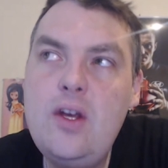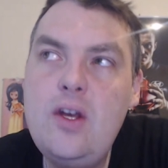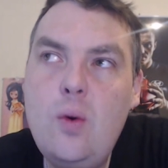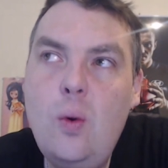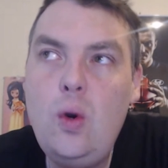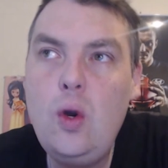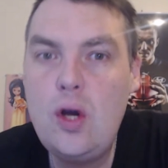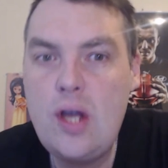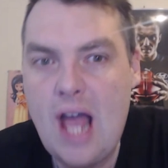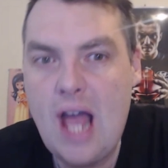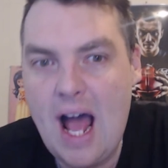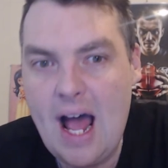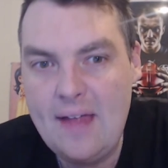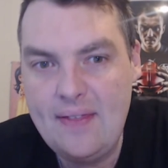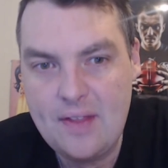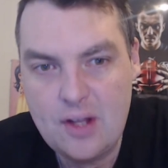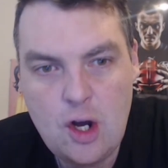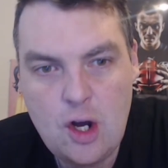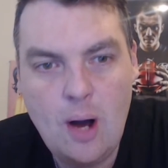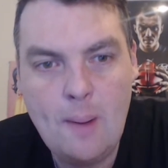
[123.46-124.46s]
you'll look at in
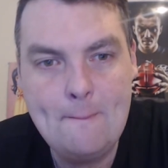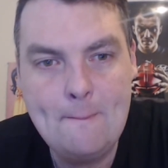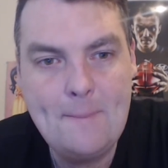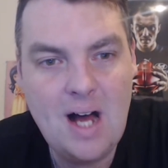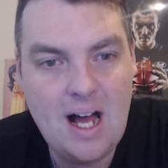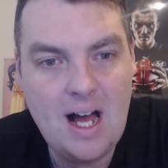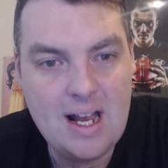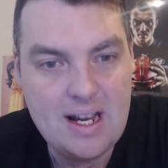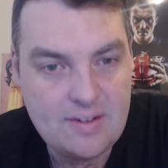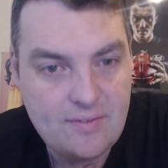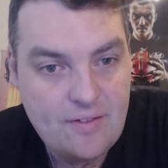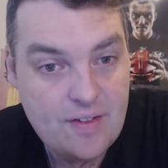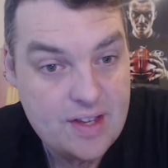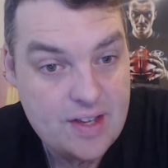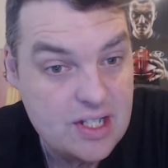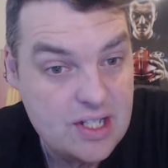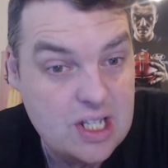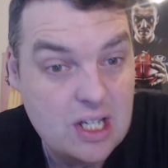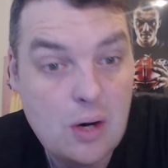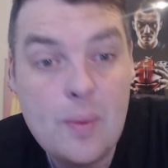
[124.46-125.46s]
the combine for
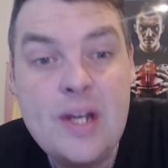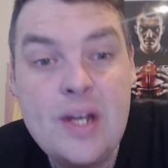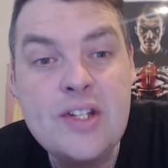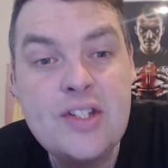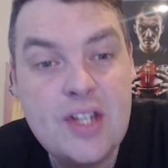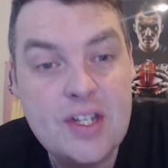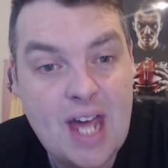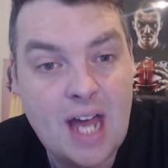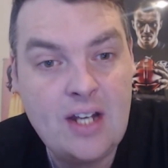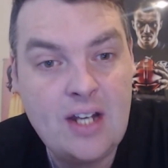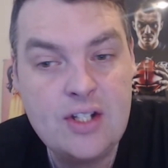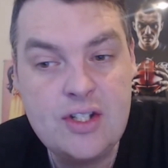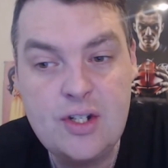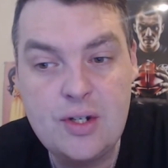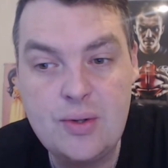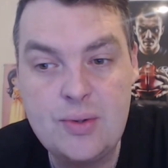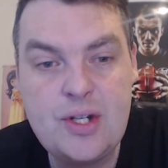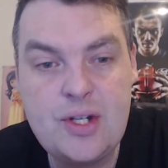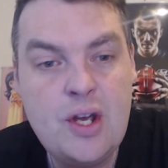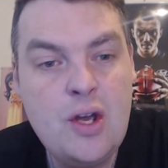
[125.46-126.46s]
these little
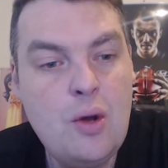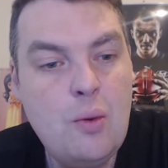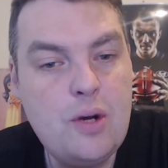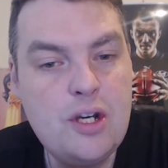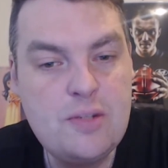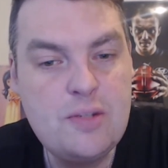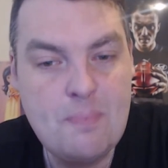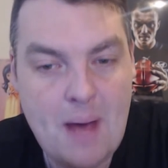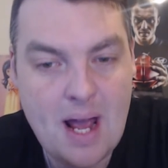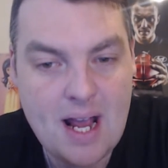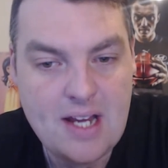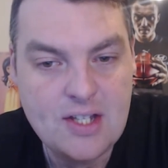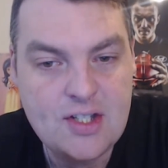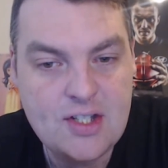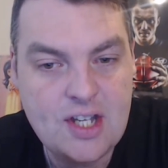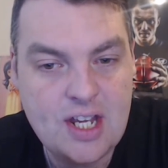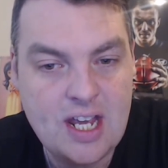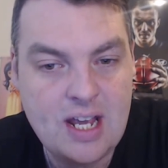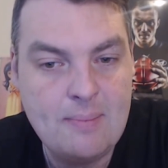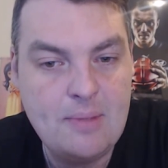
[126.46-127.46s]
incidentals, which may
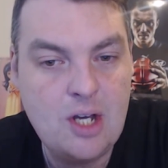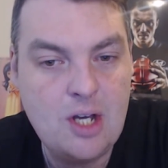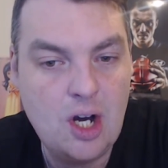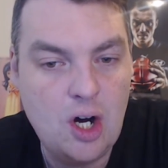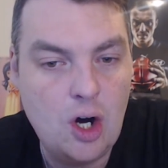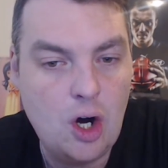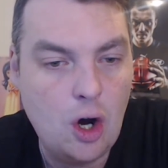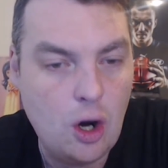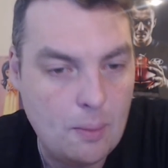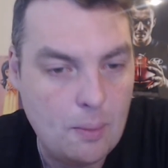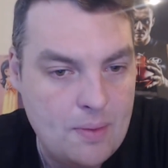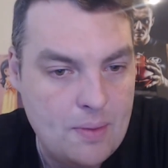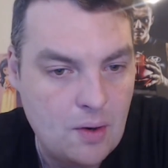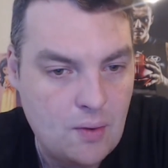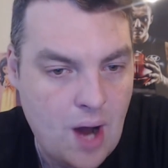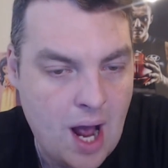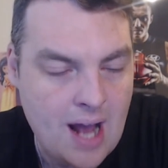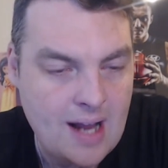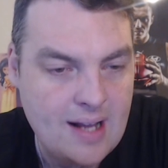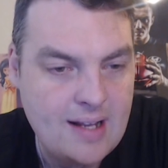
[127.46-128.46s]
see him go up the
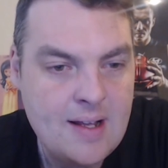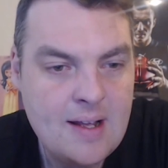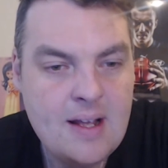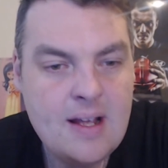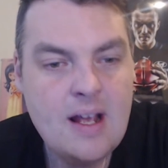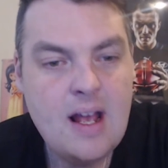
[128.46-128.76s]
rank.